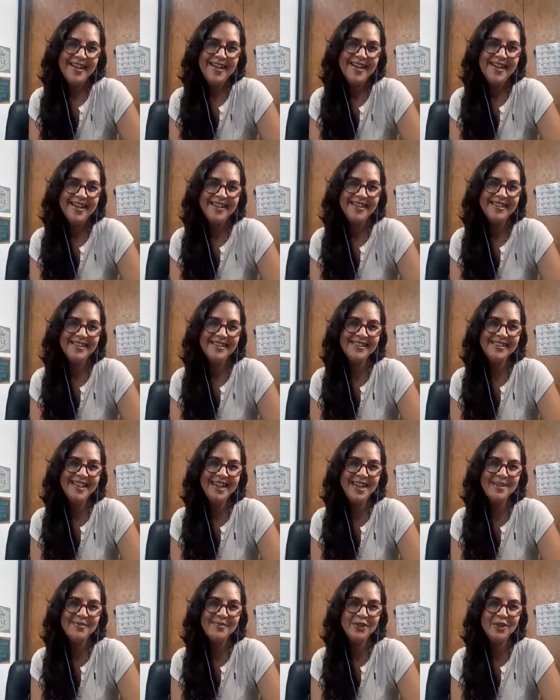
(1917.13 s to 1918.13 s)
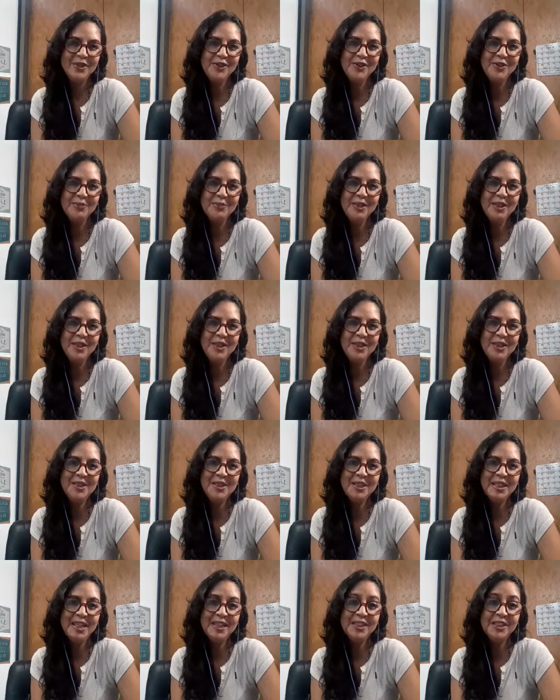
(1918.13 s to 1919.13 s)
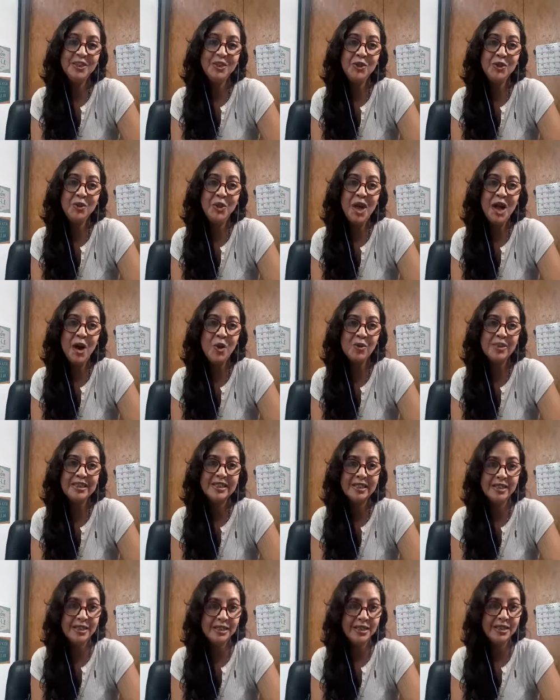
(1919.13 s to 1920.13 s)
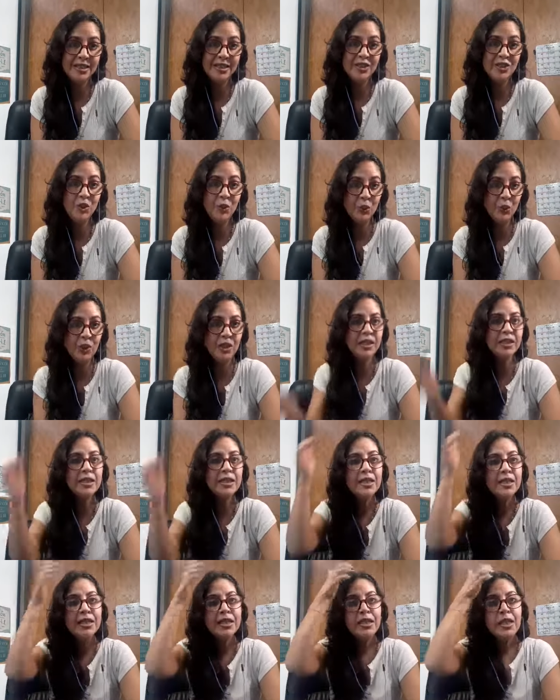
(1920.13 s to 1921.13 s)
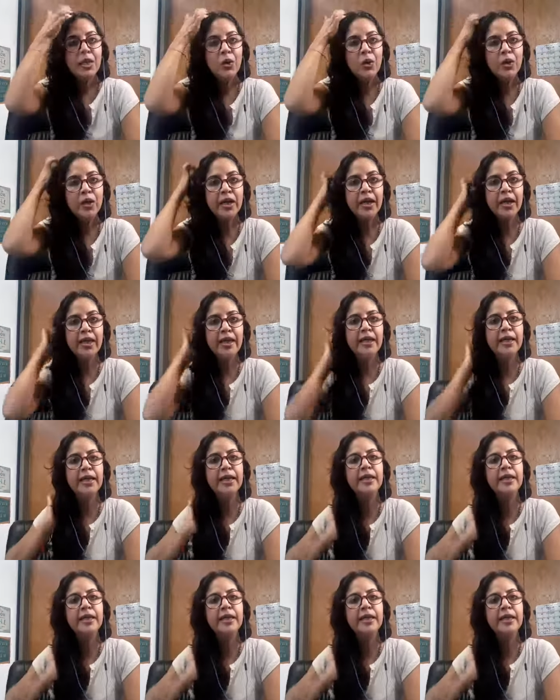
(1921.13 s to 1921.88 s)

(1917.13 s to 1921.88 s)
And I'm going to be telling you how is he doing, okay,